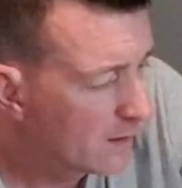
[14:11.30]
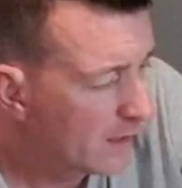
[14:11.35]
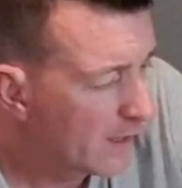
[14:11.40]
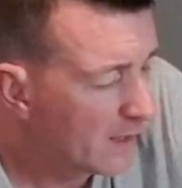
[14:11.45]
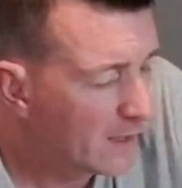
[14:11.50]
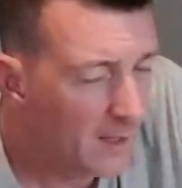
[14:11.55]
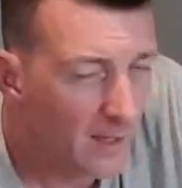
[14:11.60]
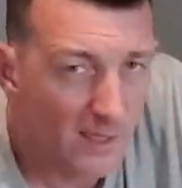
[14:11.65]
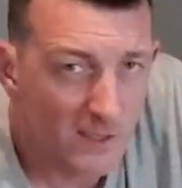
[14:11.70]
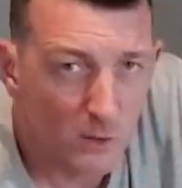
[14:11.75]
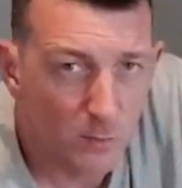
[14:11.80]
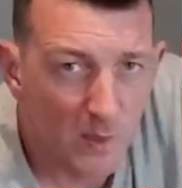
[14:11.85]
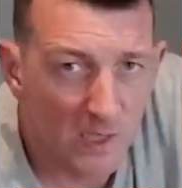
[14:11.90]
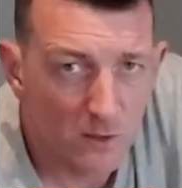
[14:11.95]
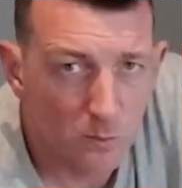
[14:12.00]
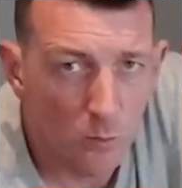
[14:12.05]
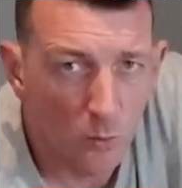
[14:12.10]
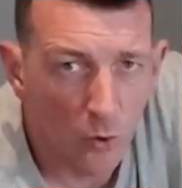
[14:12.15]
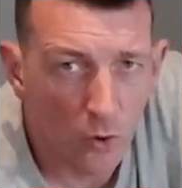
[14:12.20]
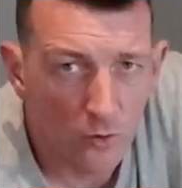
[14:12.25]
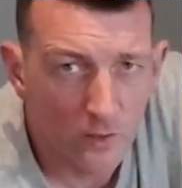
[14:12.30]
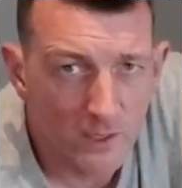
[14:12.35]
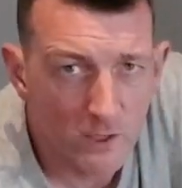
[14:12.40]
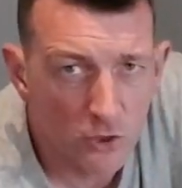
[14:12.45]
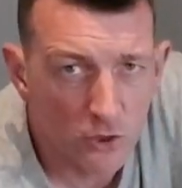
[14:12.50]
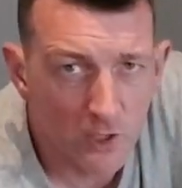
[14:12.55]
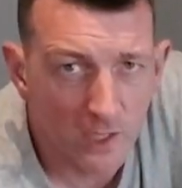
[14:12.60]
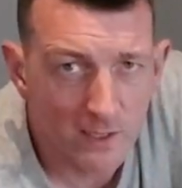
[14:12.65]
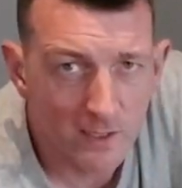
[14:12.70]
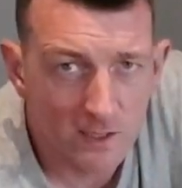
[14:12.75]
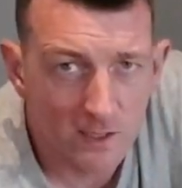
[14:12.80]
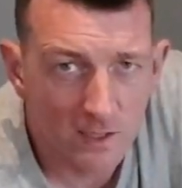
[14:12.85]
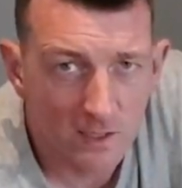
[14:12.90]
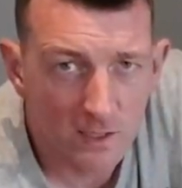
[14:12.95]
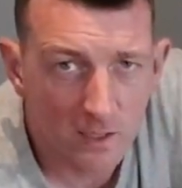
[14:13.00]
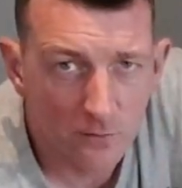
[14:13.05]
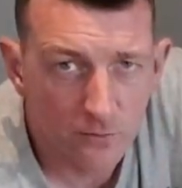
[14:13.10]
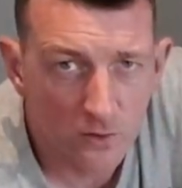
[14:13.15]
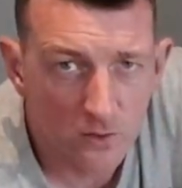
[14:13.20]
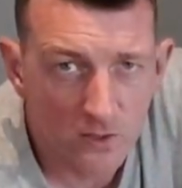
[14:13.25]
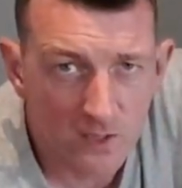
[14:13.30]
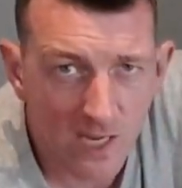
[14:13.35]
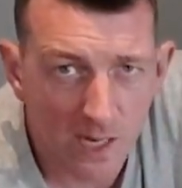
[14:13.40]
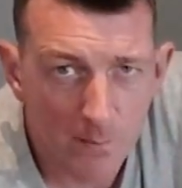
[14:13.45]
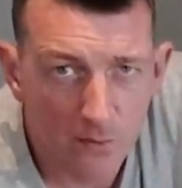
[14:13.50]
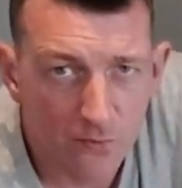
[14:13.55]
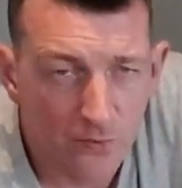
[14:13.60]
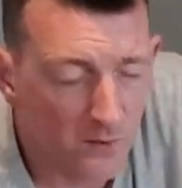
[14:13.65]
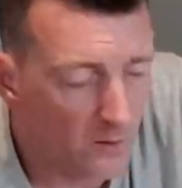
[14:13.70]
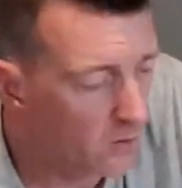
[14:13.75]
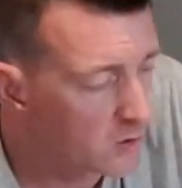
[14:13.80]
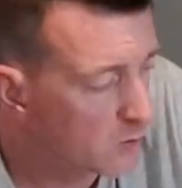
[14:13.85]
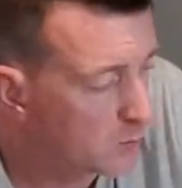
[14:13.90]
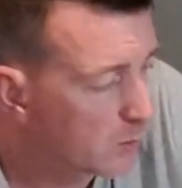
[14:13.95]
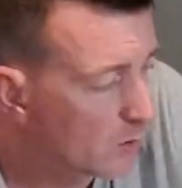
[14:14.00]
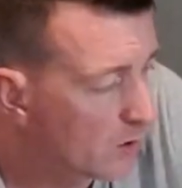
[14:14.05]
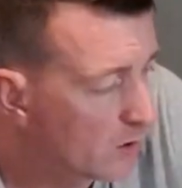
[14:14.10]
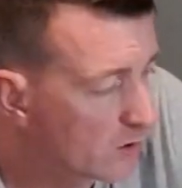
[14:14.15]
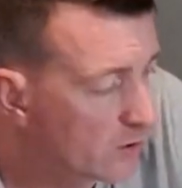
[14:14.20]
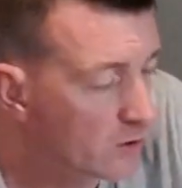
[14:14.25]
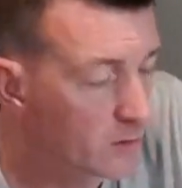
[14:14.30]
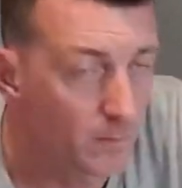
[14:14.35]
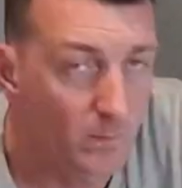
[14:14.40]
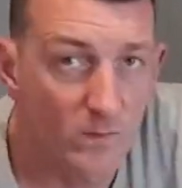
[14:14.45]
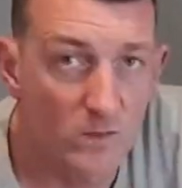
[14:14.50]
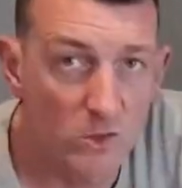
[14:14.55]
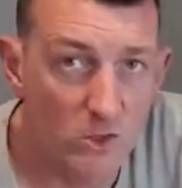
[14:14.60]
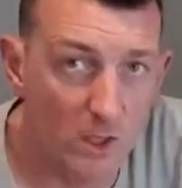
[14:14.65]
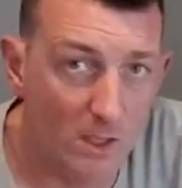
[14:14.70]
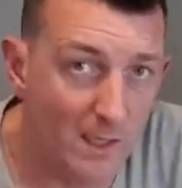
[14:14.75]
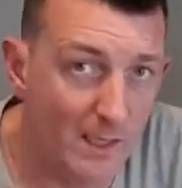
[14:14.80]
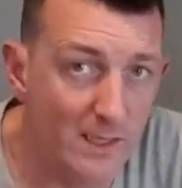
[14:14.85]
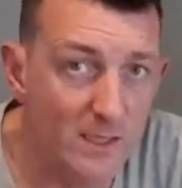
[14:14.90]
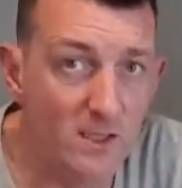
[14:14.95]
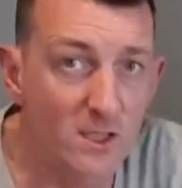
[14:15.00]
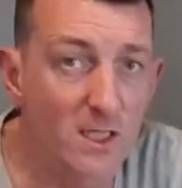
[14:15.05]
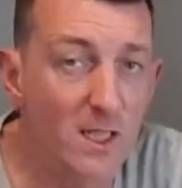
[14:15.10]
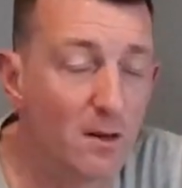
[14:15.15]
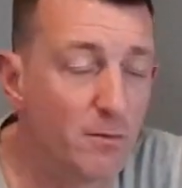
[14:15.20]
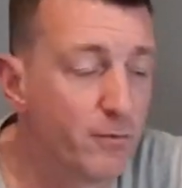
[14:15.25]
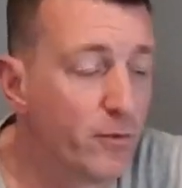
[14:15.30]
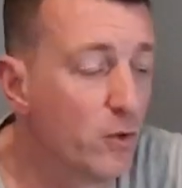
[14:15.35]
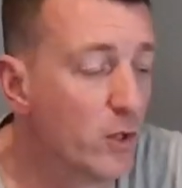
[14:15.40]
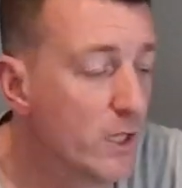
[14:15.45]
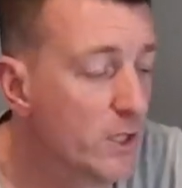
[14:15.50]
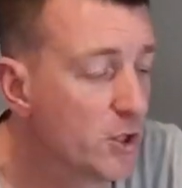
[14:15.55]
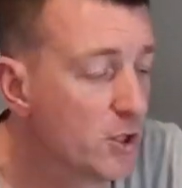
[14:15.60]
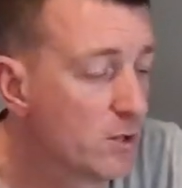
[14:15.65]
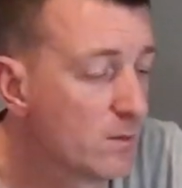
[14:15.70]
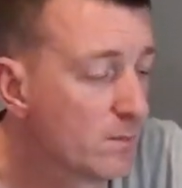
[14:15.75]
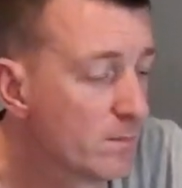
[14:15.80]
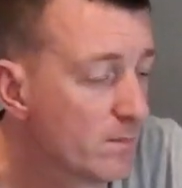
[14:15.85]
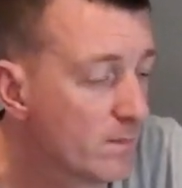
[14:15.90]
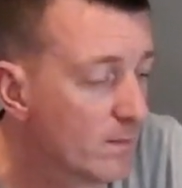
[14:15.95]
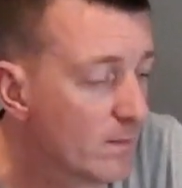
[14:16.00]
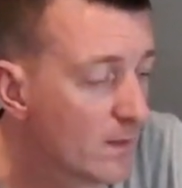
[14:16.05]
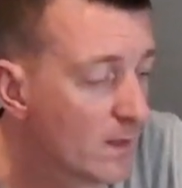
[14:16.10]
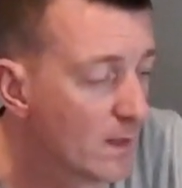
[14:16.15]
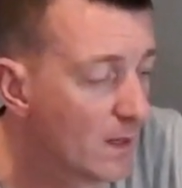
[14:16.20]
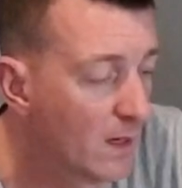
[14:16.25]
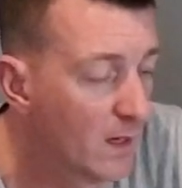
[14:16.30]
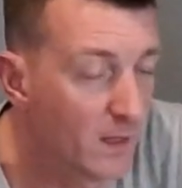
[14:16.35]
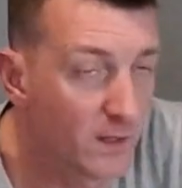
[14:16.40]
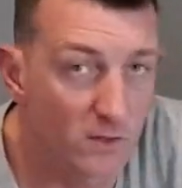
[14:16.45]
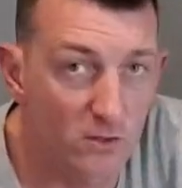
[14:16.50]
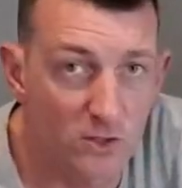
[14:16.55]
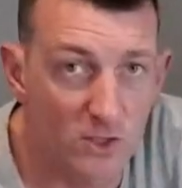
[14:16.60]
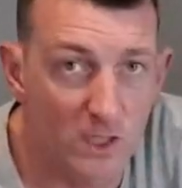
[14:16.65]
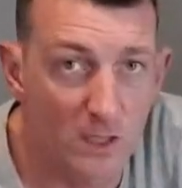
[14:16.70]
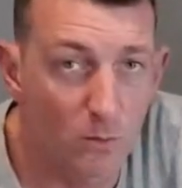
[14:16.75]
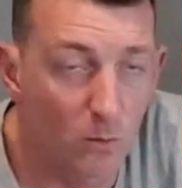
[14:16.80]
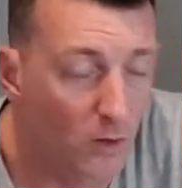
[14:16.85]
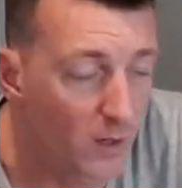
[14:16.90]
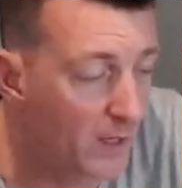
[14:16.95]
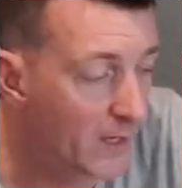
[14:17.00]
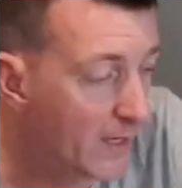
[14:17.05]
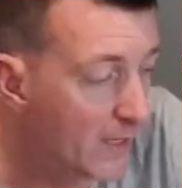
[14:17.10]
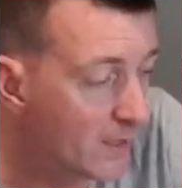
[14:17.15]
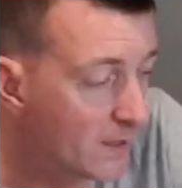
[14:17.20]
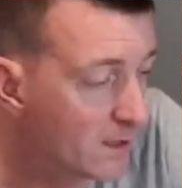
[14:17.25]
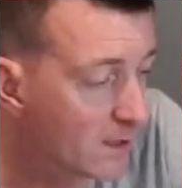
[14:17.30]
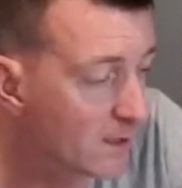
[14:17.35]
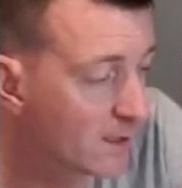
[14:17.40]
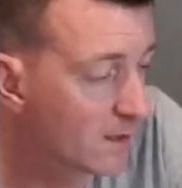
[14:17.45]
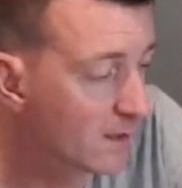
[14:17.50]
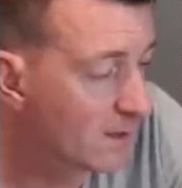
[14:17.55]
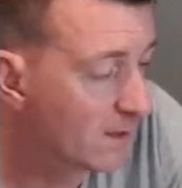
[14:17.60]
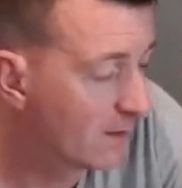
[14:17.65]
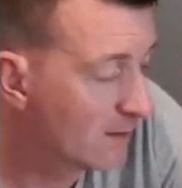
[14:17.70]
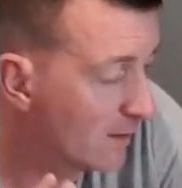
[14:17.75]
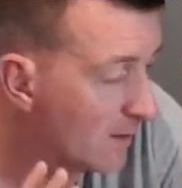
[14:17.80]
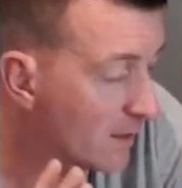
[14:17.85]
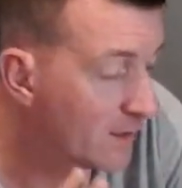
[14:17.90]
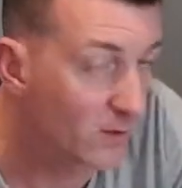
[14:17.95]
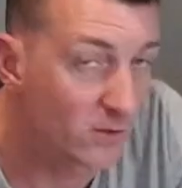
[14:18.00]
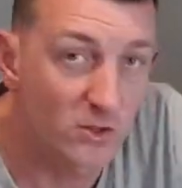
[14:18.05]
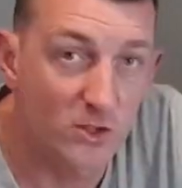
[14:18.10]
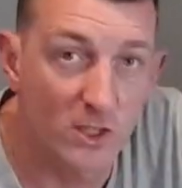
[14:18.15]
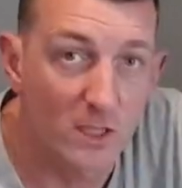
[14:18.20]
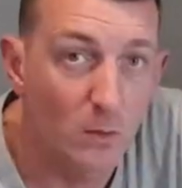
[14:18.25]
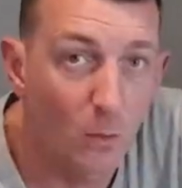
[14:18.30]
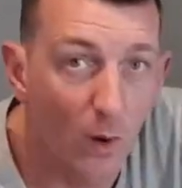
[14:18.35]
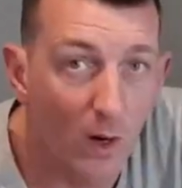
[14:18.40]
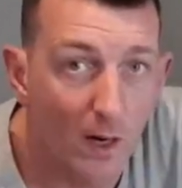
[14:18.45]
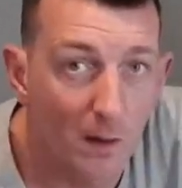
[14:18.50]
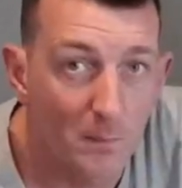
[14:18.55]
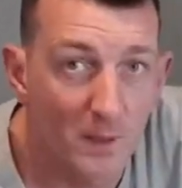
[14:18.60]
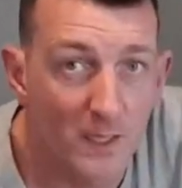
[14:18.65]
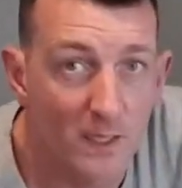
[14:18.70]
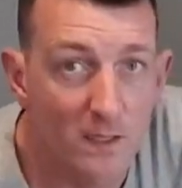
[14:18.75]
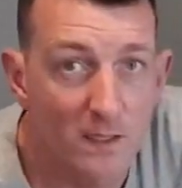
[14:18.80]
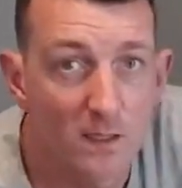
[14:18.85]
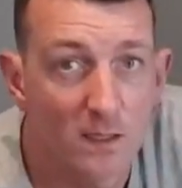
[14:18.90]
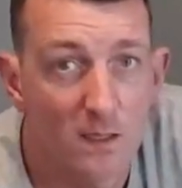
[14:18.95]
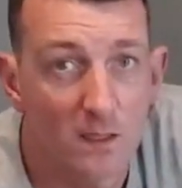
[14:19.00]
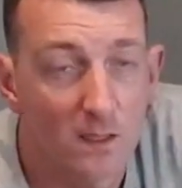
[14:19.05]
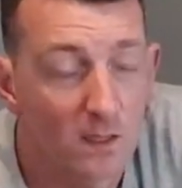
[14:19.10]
it'll express more interest in a different type of field sports. So I'll let you see that footage and you'll see what it is and you'll see what I mean.